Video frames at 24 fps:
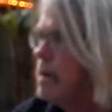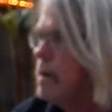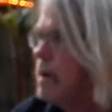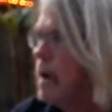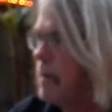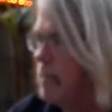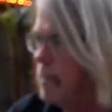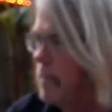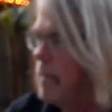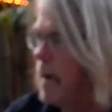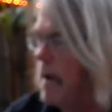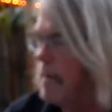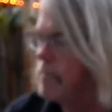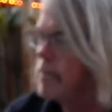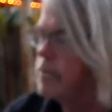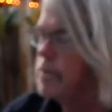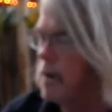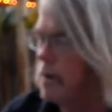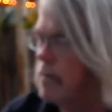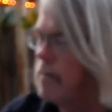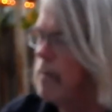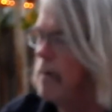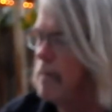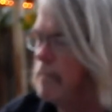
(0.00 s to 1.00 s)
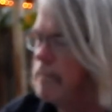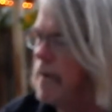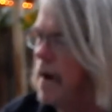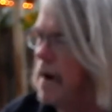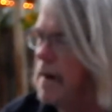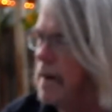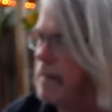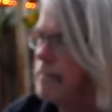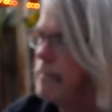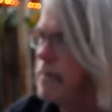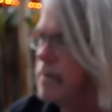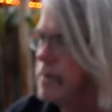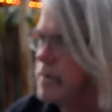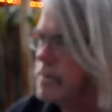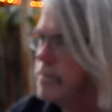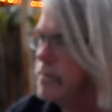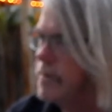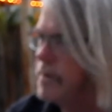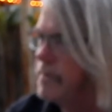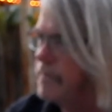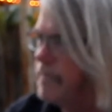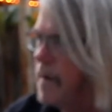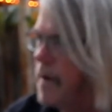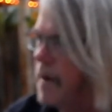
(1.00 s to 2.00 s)
I'm, I have a show on Friday afternoons,
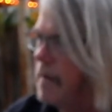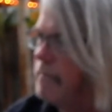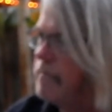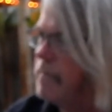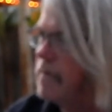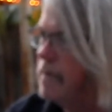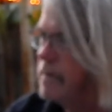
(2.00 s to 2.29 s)
3 to 5.